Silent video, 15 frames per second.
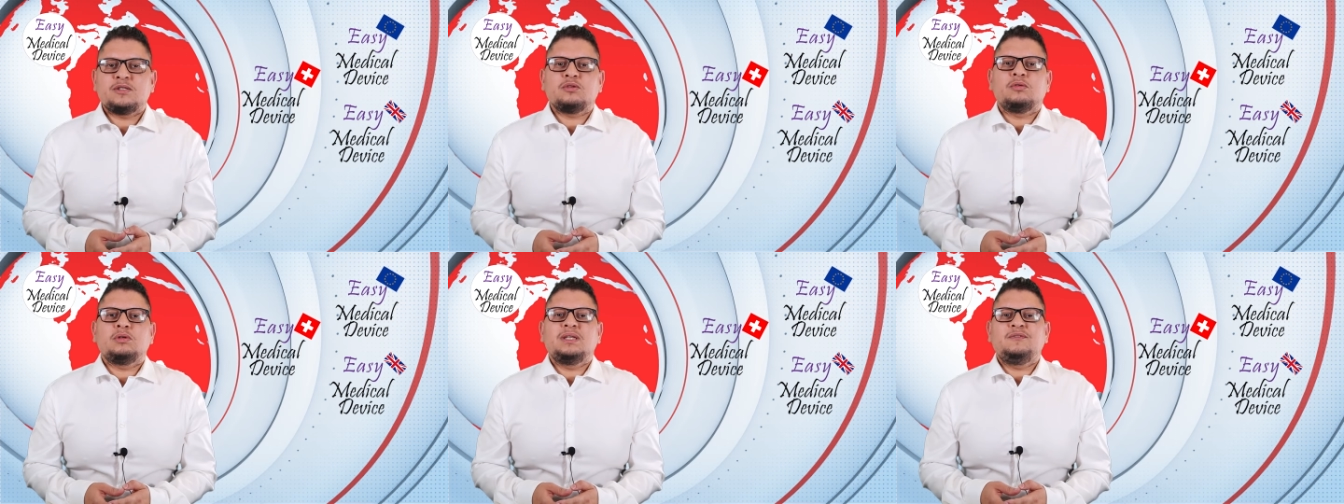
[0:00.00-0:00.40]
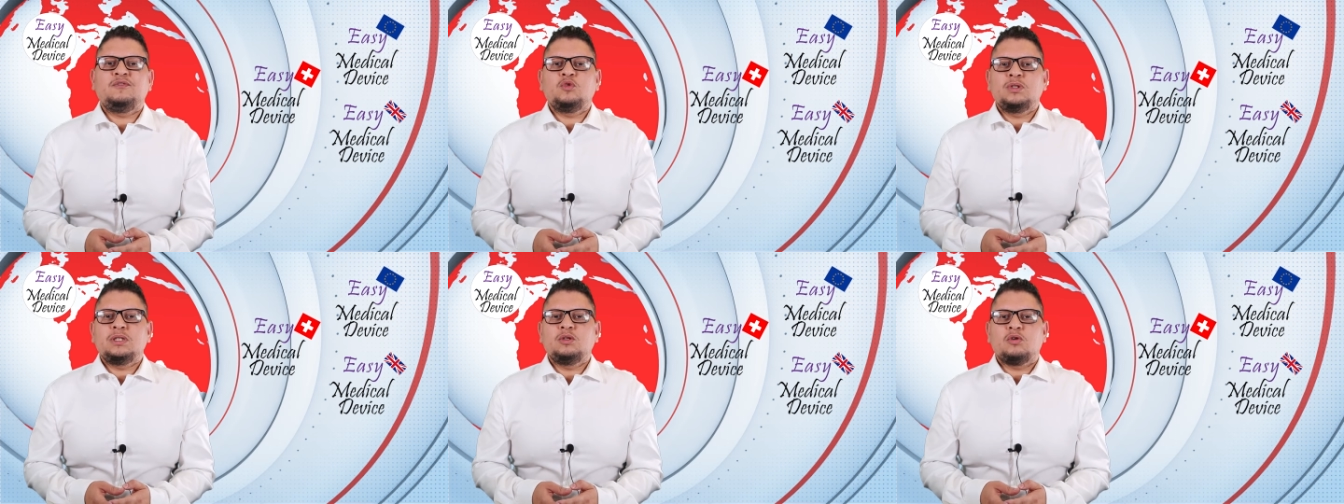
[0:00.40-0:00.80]
So
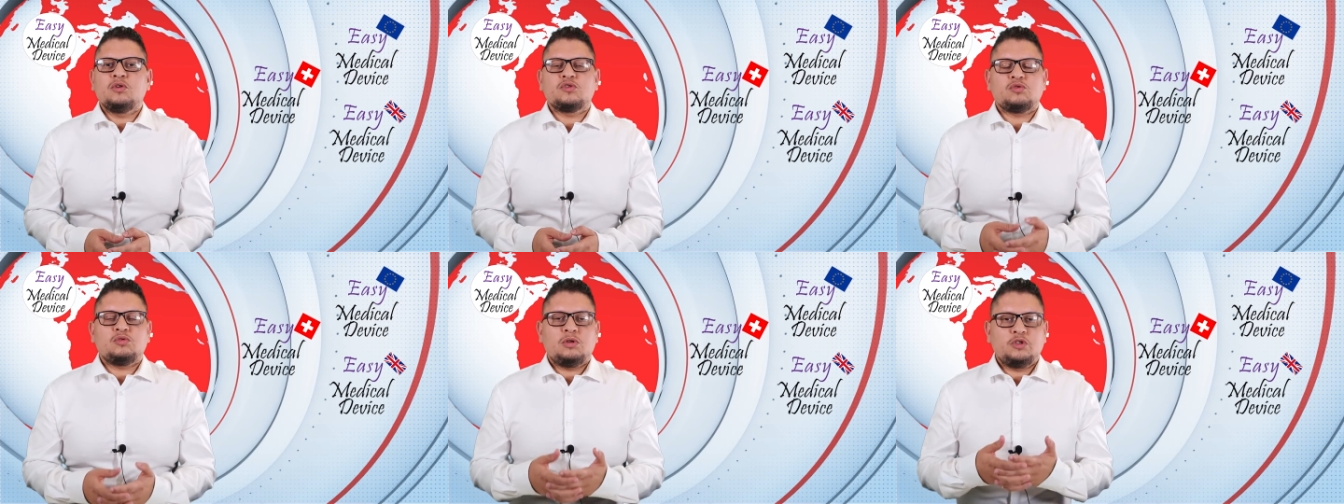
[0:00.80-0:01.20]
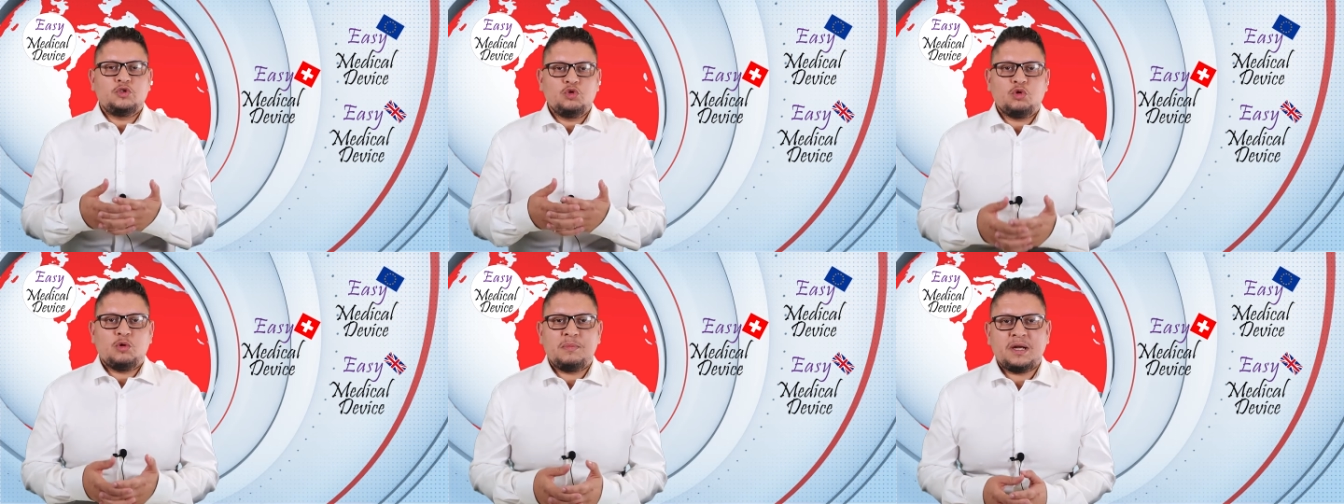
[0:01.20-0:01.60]
if you need also a
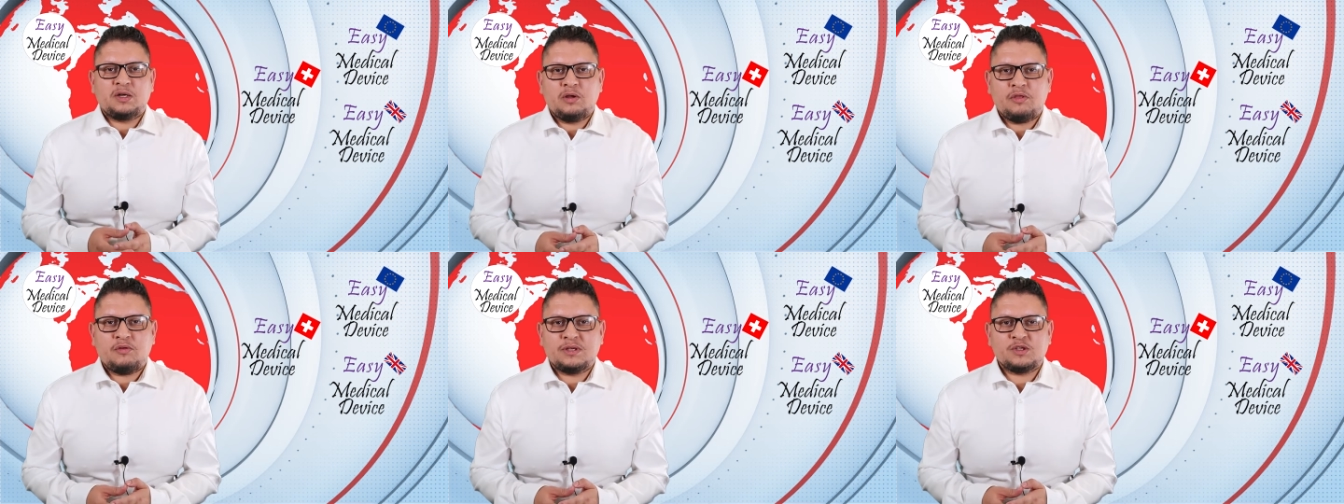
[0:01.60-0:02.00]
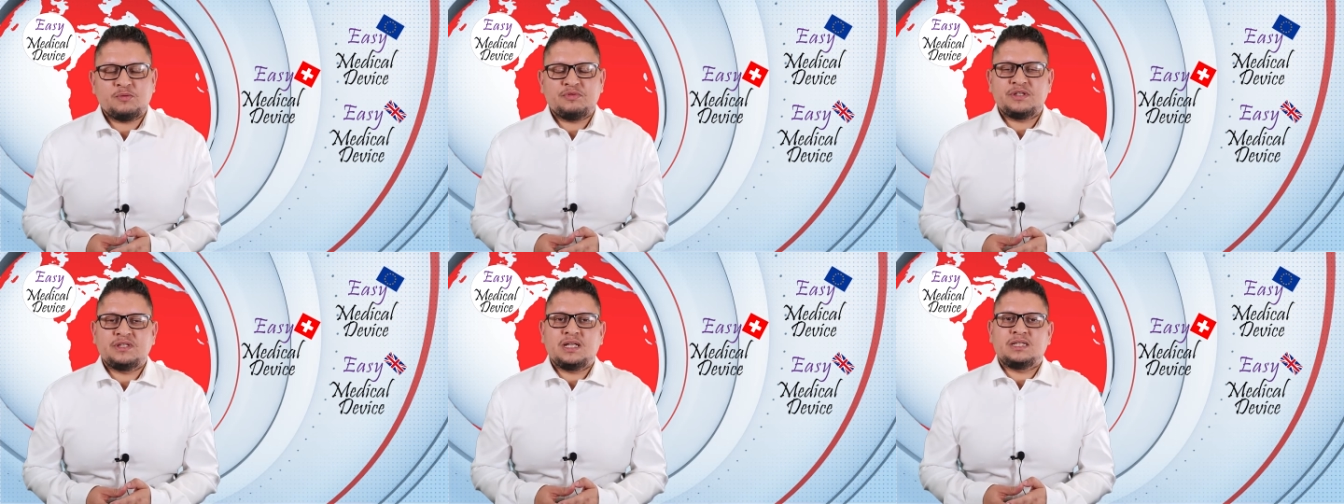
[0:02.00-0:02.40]
Euro European authorized
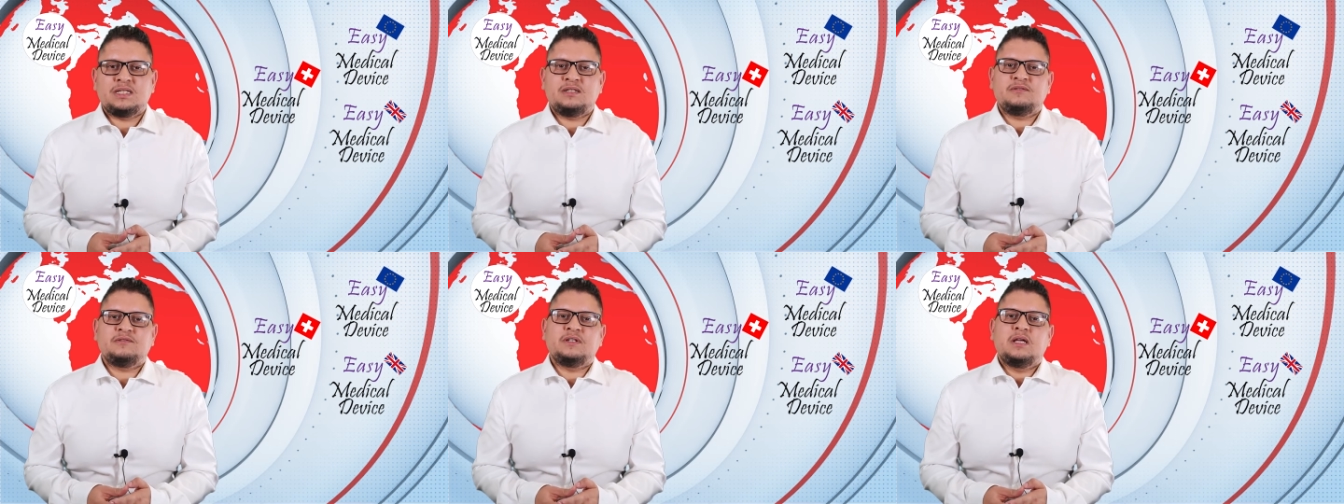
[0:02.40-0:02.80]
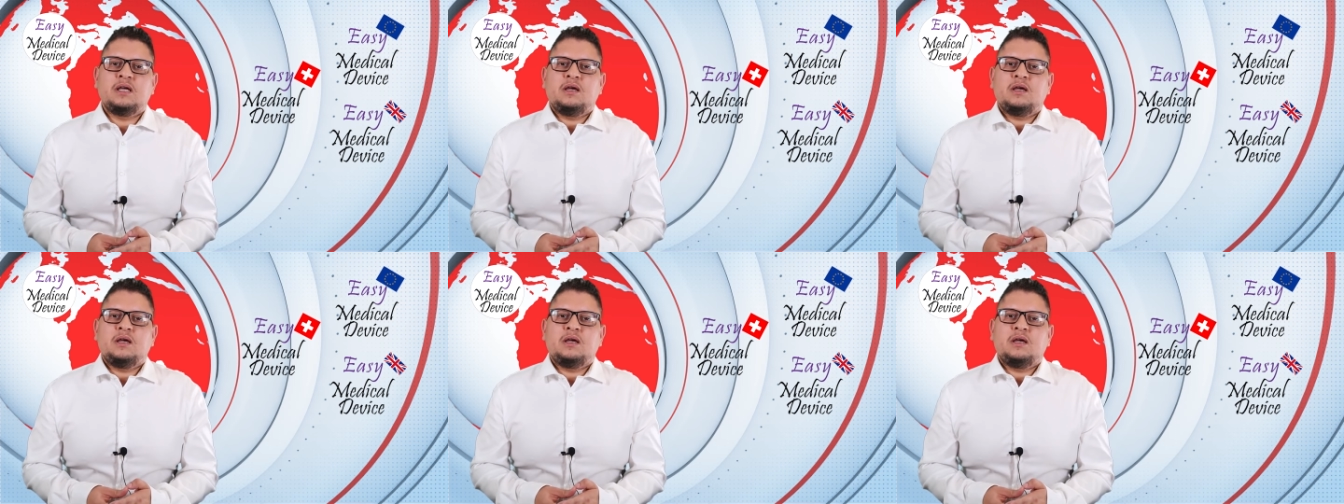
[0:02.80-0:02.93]
representative,